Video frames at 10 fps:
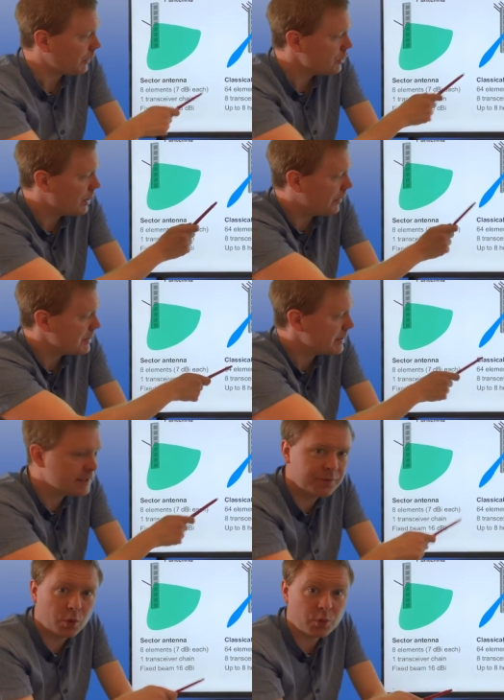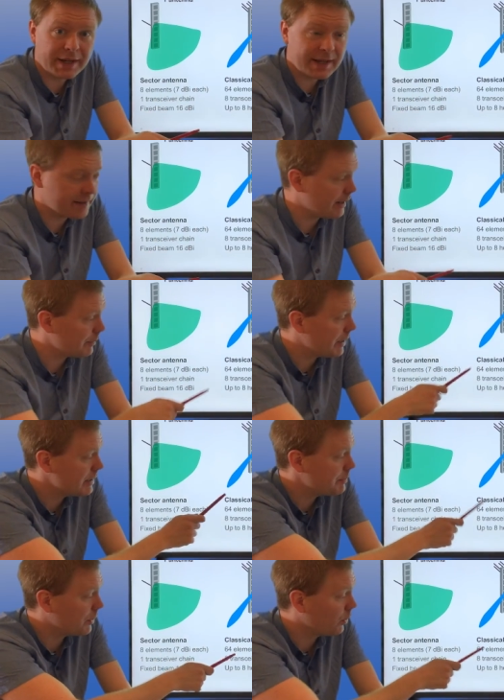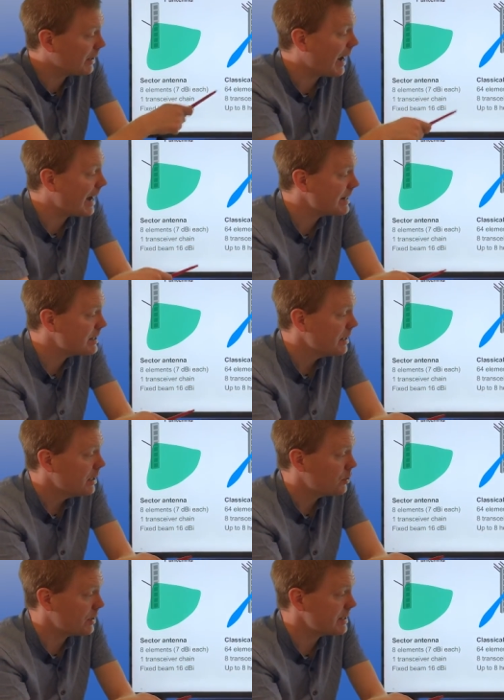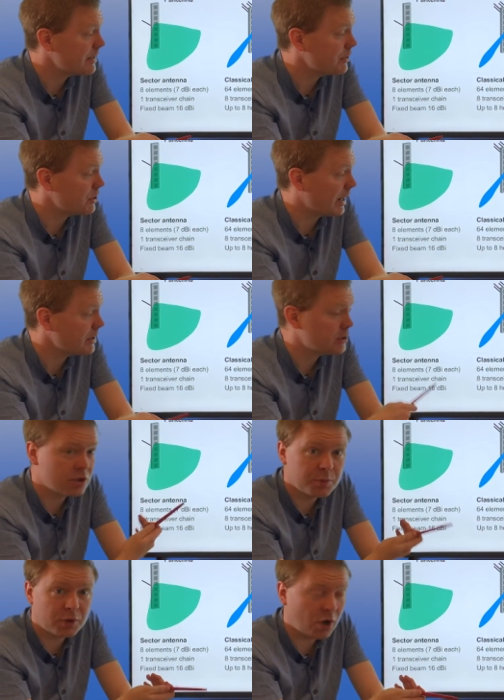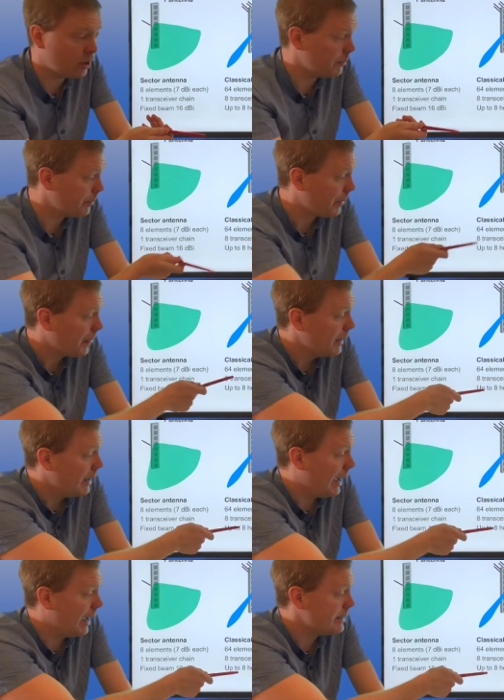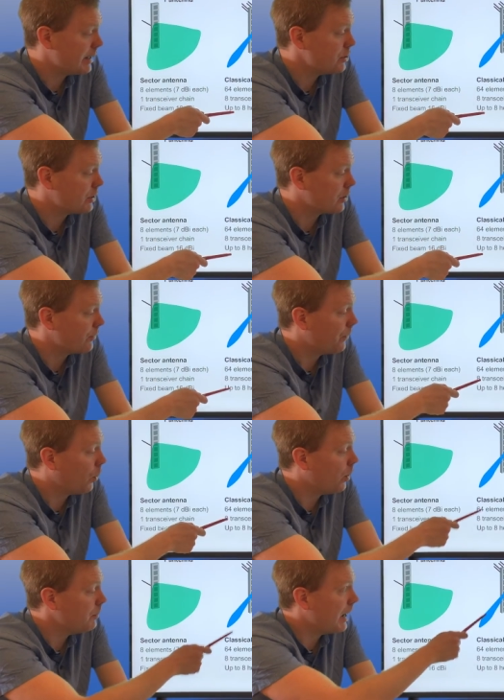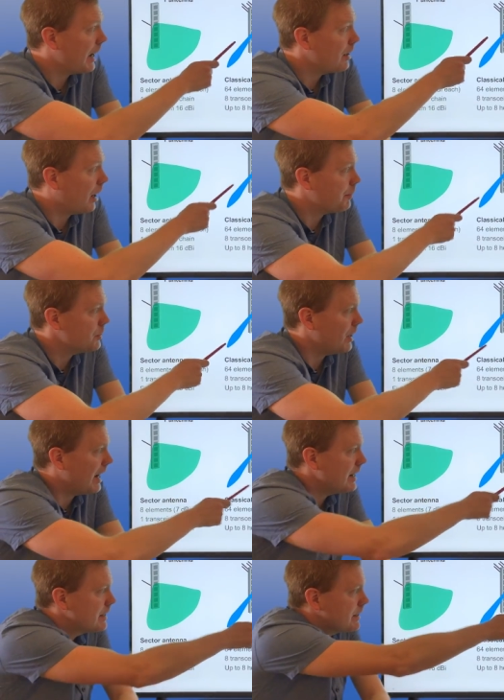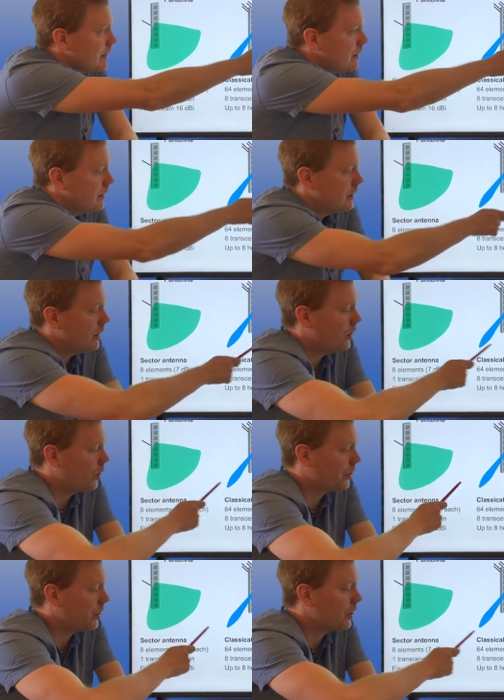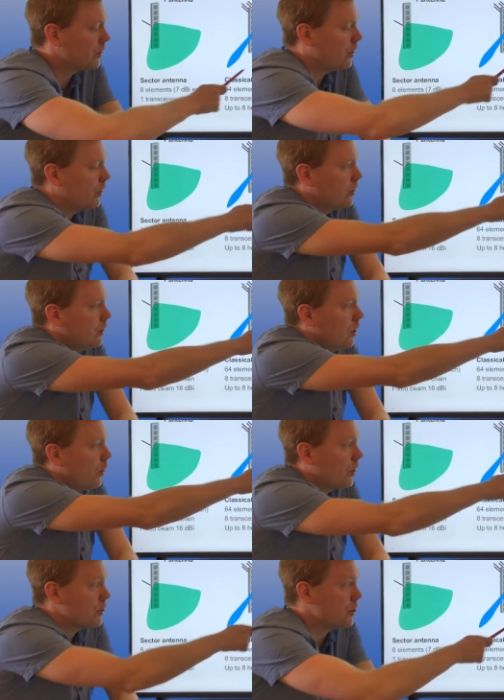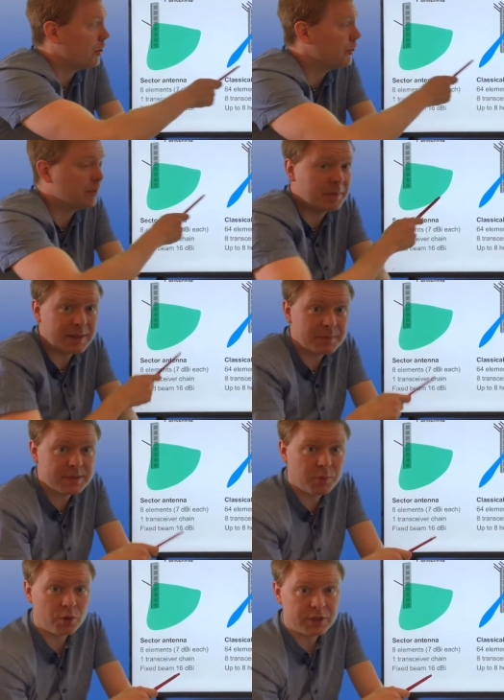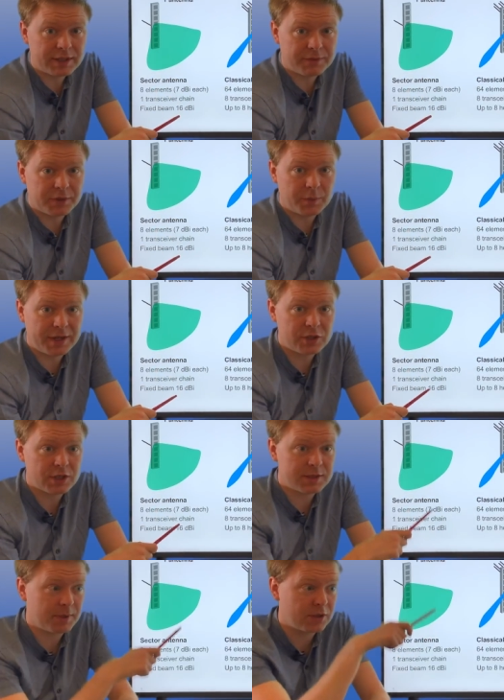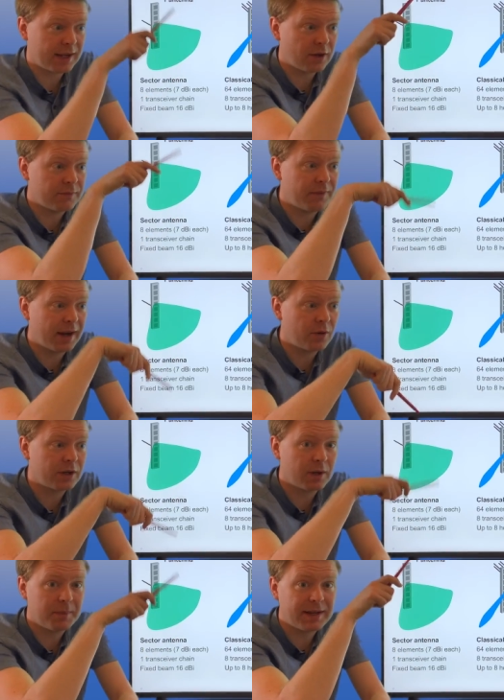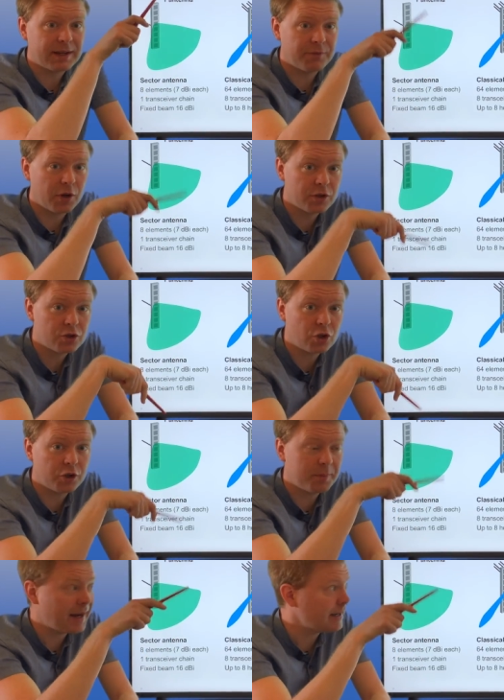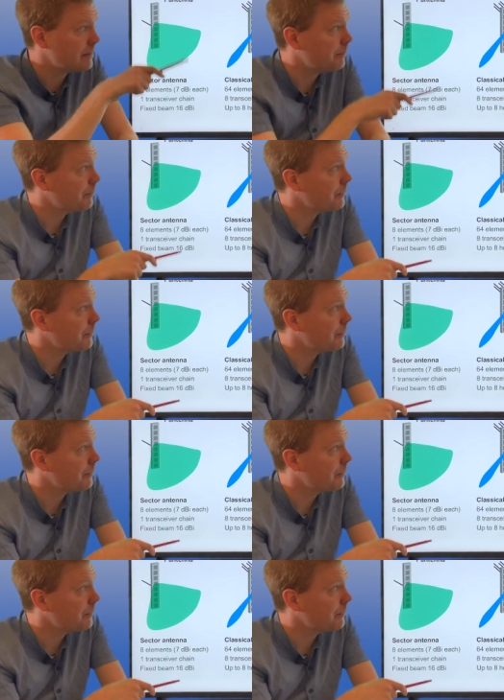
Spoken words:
So you have 64 radiating elements, but only 8 transceiver chains, 2 per column. And then you can form up to 8 orthogonal horizontal beams pointing in different directions, but you cannot vary them in the vertical domain.